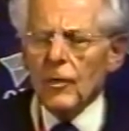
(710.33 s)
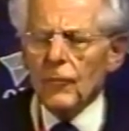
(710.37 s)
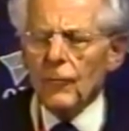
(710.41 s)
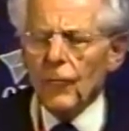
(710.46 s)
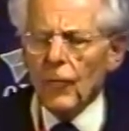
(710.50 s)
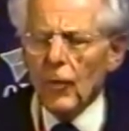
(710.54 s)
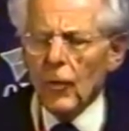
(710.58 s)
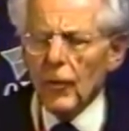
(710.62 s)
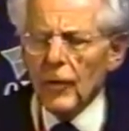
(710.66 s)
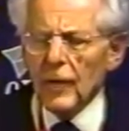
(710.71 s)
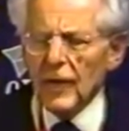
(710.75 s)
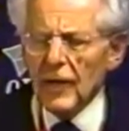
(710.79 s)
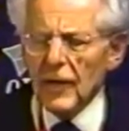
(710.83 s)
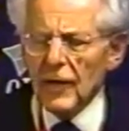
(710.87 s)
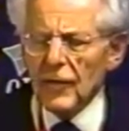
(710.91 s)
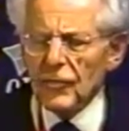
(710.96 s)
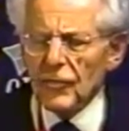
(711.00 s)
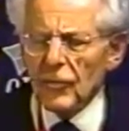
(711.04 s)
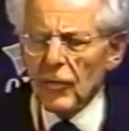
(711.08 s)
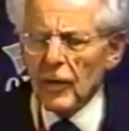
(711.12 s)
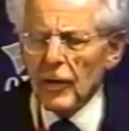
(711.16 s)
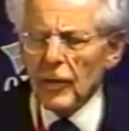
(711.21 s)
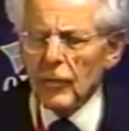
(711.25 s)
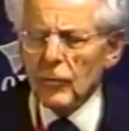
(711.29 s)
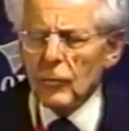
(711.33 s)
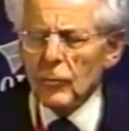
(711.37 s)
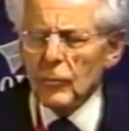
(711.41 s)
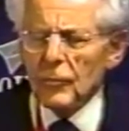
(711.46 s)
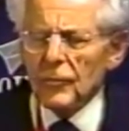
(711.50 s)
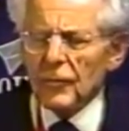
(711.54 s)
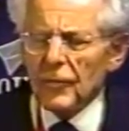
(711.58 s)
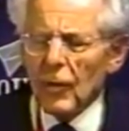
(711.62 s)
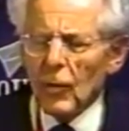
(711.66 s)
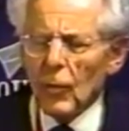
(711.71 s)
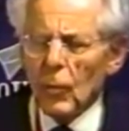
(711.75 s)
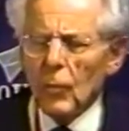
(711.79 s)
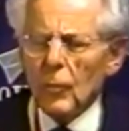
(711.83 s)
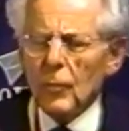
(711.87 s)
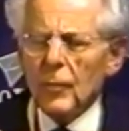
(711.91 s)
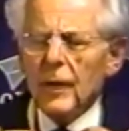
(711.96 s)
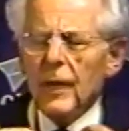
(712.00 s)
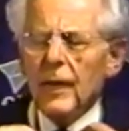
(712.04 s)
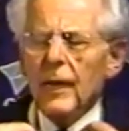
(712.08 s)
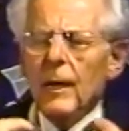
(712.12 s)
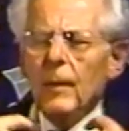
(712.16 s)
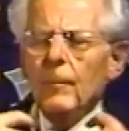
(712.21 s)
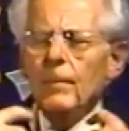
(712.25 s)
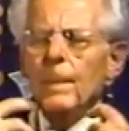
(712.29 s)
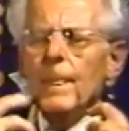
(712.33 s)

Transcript: very easily to say, okay,